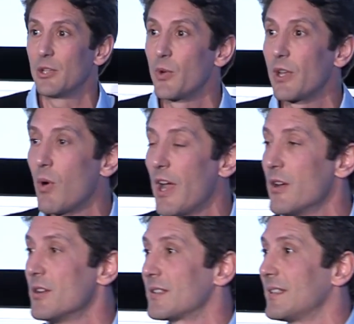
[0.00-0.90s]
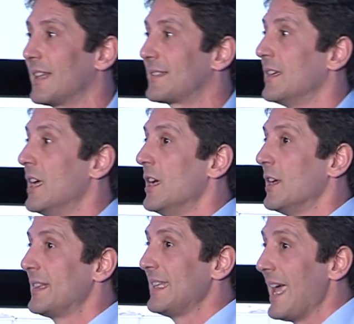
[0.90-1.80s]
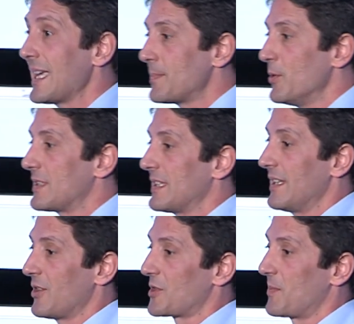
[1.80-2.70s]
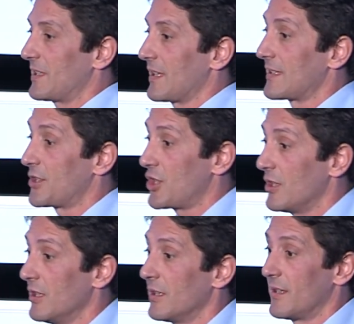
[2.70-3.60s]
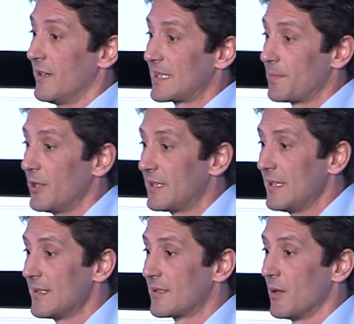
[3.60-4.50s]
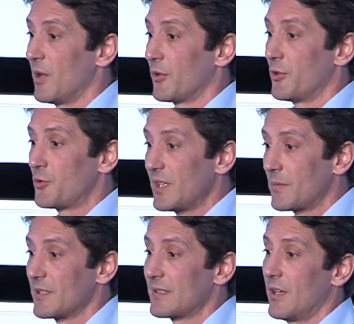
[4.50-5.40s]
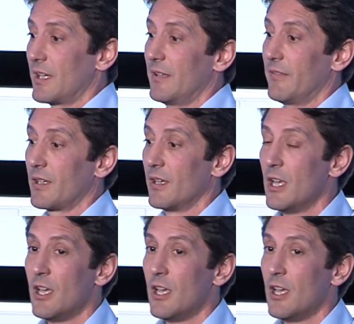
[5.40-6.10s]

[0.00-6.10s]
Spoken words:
It requires that the experts in the hospitals share their expertise about the treatments they are giving,